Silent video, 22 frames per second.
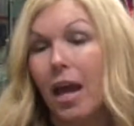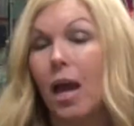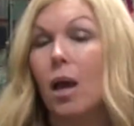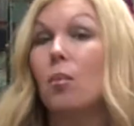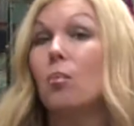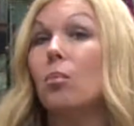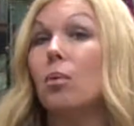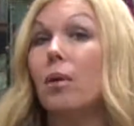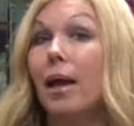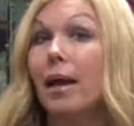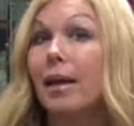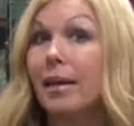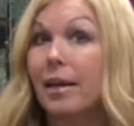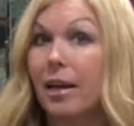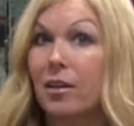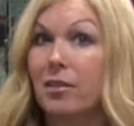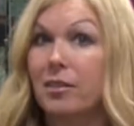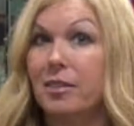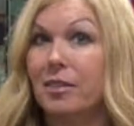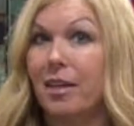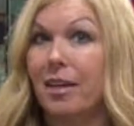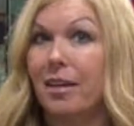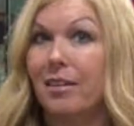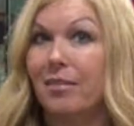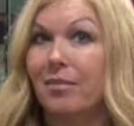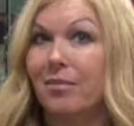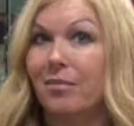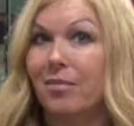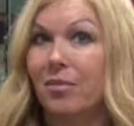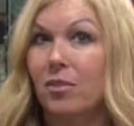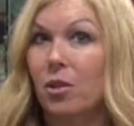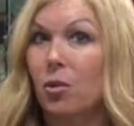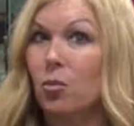and black calcite
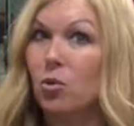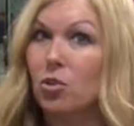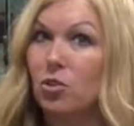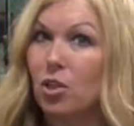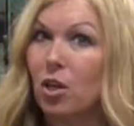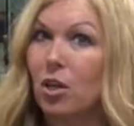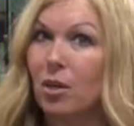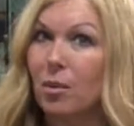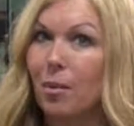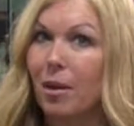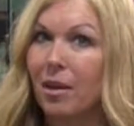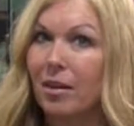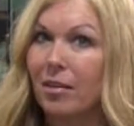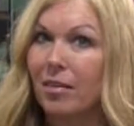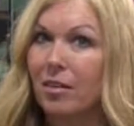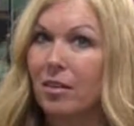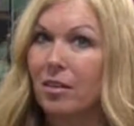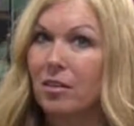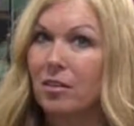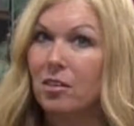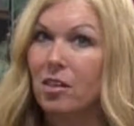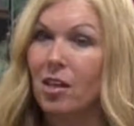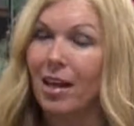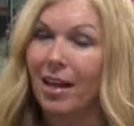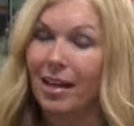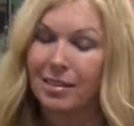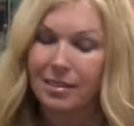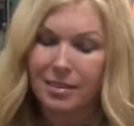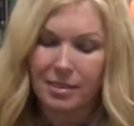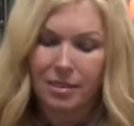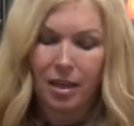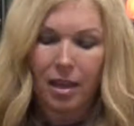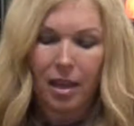that we'll talk about in the
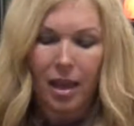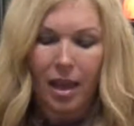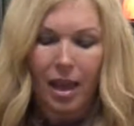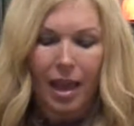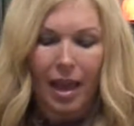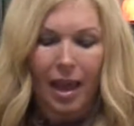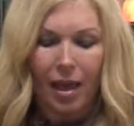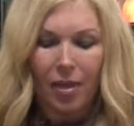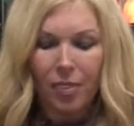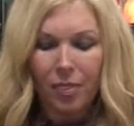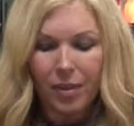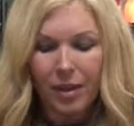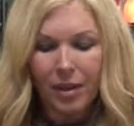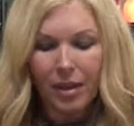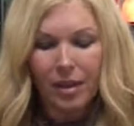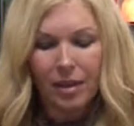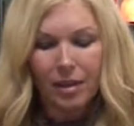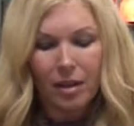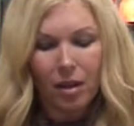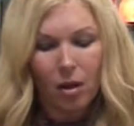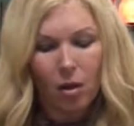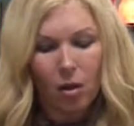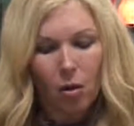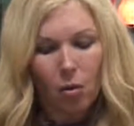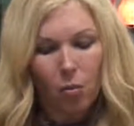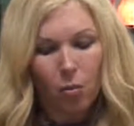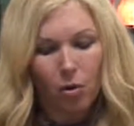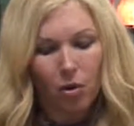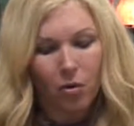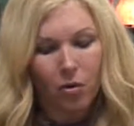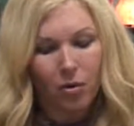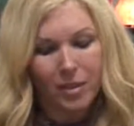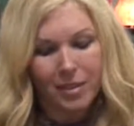class. And then
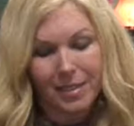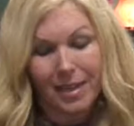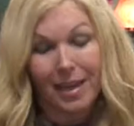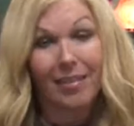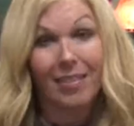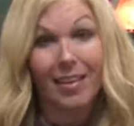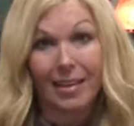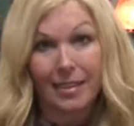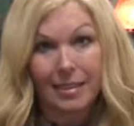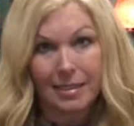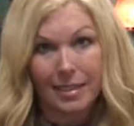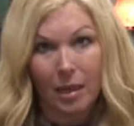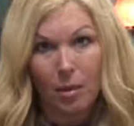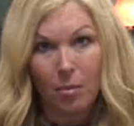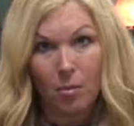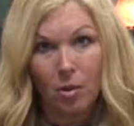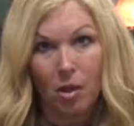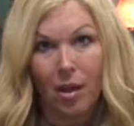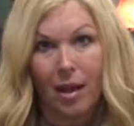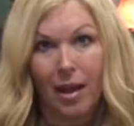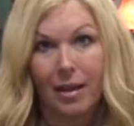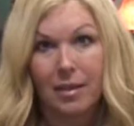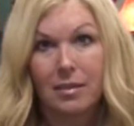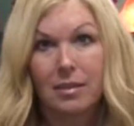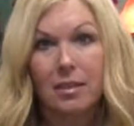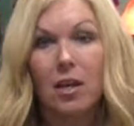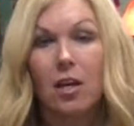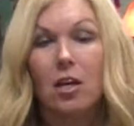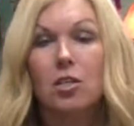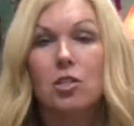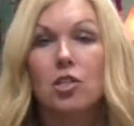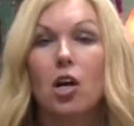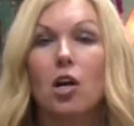we're going to, in that same class,
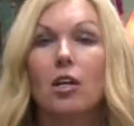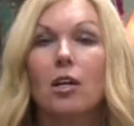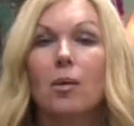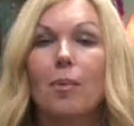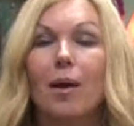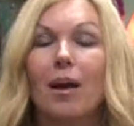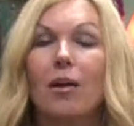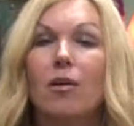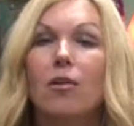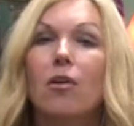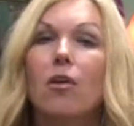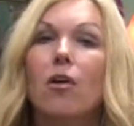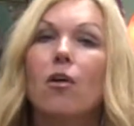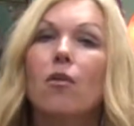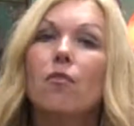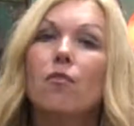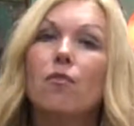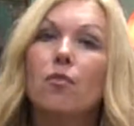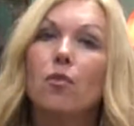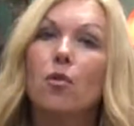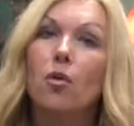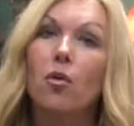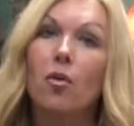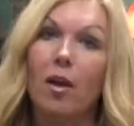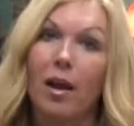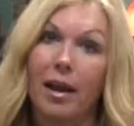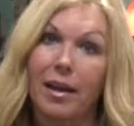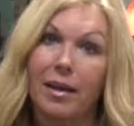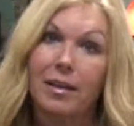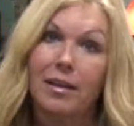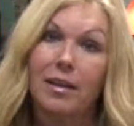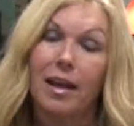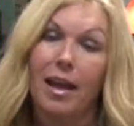talk about
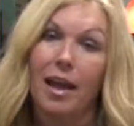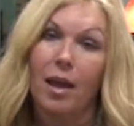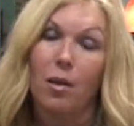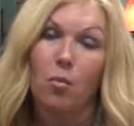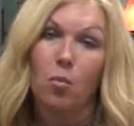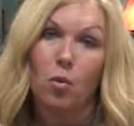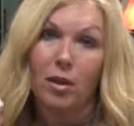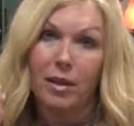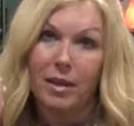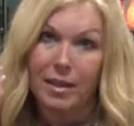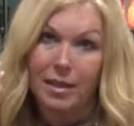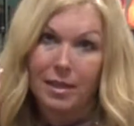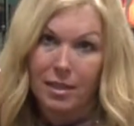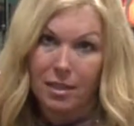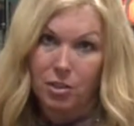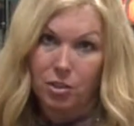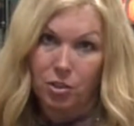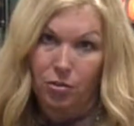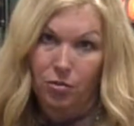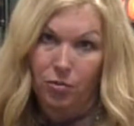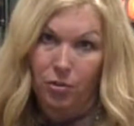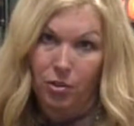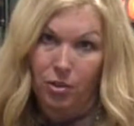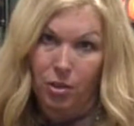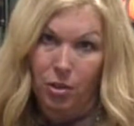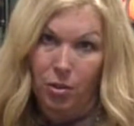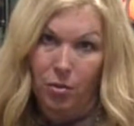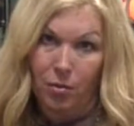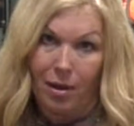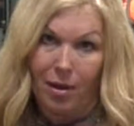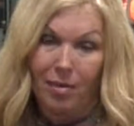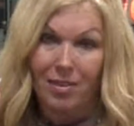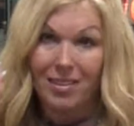fluorite and what it can do for
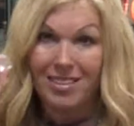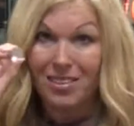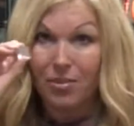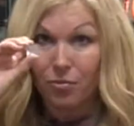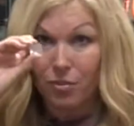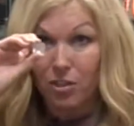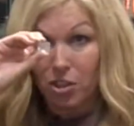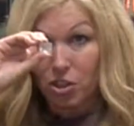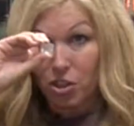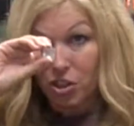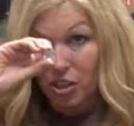you, and the different